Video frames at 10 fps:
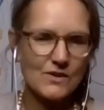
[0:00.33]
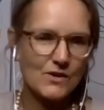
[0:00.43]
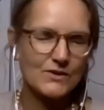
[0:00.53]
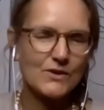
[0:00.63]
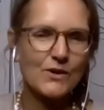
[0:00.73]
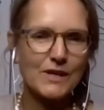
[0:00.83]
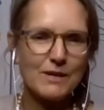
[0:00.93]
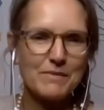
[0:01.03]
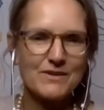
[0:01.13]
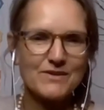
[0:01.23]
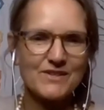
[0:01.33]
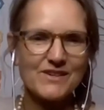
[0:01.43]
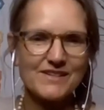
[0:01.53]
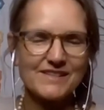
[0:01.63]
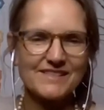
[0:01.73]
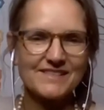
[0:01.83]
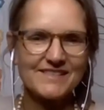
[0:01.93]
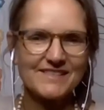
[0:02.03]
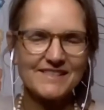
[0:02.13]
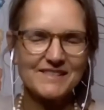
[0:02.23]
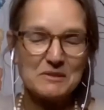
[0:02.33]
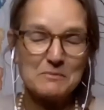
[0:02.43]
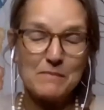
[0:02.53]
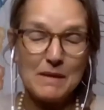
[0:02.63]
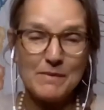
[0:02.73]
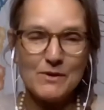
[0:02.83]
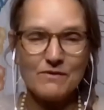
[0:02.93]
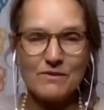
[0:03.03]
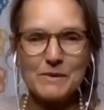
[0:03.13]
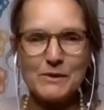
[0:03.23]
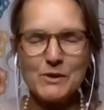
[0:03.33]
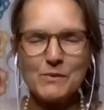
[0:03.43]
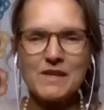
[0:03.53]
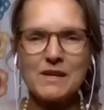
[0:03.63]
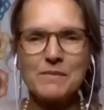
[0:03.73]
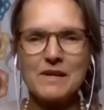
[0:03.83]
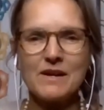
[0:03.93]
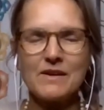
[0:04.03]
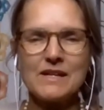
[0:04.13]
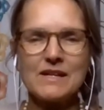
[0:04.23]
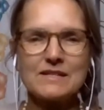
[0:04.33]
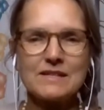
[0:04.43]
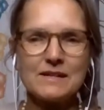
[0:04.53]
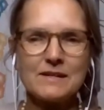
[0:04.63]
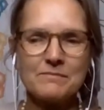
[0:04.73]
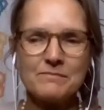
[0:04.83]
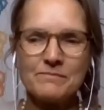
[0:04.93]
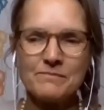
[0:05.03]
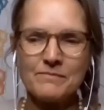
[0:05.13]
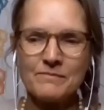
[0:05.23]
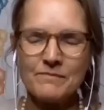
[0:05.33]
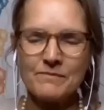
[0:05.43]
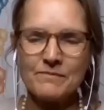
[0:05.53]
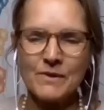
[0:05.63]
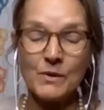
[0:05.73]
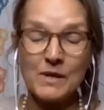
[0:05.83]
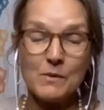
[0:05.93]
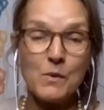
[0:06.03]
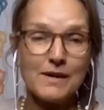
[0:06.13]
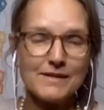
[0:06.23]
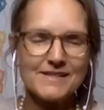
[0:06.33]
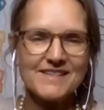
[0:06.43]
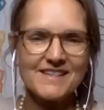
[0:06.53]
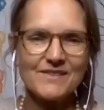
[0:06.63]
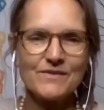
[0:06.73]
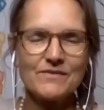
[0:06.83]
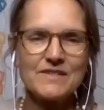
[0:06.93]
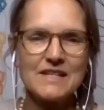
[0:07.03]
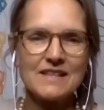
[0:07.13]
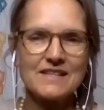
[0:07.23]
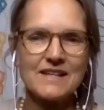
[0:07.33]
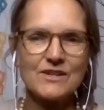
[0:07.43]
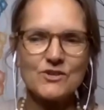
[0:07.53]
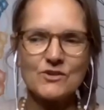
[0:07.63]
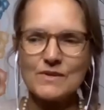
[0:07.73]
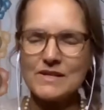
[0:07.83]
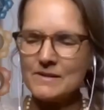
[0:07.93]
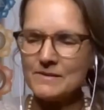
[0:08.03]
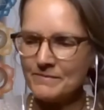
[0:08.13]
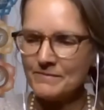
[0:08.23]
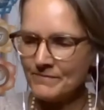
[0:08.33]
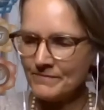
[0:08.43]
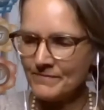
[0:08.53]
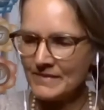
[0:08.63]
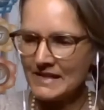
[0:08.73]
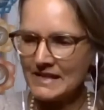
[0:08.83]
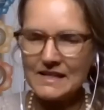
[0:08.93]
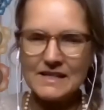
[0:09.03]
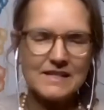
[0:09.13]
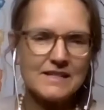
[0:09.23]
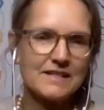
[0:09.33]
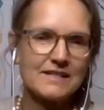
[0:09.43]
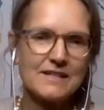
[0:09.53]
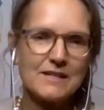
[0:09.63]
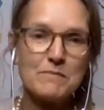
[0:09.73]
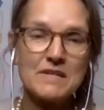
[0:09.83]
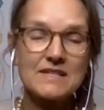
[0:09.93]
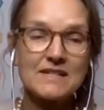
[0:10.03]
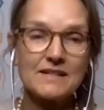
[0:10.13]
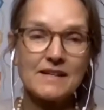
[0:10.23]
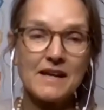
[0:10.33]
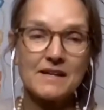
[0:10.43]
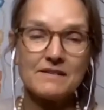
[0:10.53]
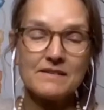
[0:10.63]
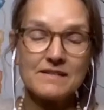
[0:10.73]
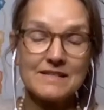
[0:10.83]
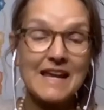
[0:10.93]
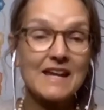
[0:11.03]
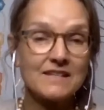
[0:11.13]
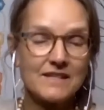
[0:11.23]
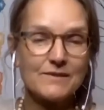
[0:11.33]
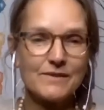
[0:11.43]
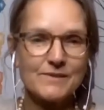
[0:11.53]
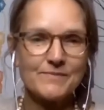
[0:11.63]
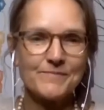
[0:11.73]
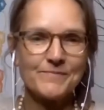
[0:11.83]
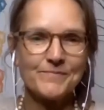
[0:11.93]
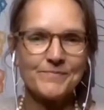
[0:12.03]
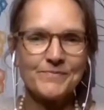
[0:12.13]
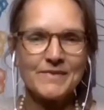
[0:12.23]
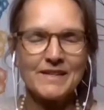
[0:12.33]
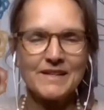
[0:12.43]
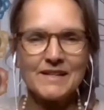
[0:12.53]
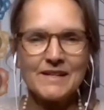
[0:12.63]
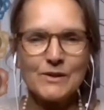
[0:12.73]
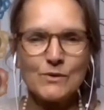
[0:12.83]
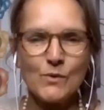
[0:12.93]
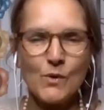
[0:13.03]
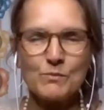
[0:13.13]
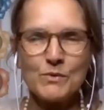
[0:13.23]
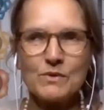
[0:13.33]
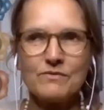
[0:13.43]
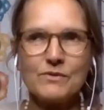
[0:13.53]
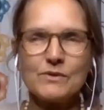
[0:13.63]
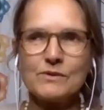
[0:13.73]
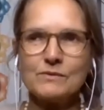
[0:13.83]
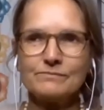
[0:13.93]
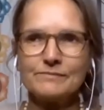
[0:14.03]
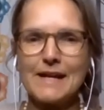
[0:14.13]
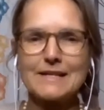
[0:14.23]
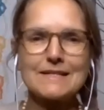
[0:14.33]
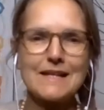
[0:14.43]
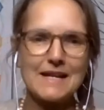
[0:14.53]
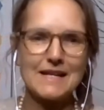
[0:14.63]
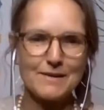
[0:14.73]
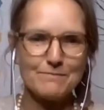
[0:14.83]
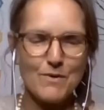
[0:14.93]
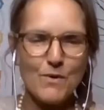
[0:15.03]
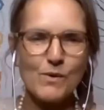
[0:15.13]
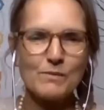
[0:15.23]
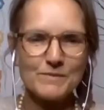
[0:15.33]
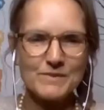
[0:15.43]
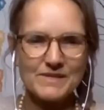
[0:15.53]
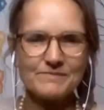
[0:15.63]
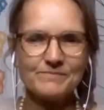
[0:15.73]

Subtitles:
song is called Kabir's song. Maybe you're familiar with Kabir. He's, or he was, a 15th century Indian mystic and saint even, who wrote beautiful, ecstatic poems